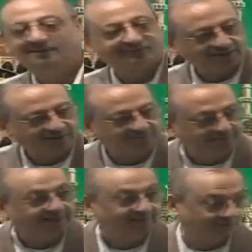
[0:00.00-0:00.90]
Same
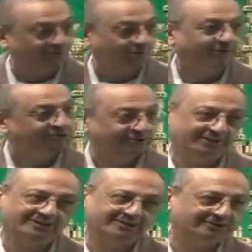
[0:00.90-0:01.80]
thing in the voice
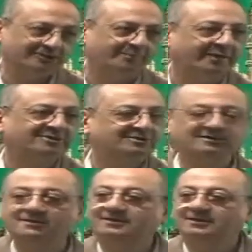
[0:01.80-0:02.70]
is, is the
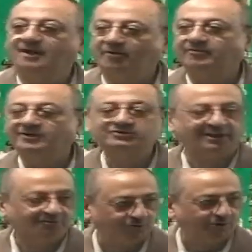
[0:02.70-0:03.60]
best of us
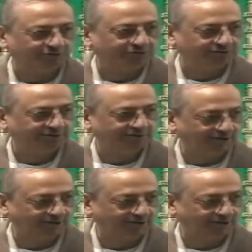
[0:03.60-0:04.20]
in voice.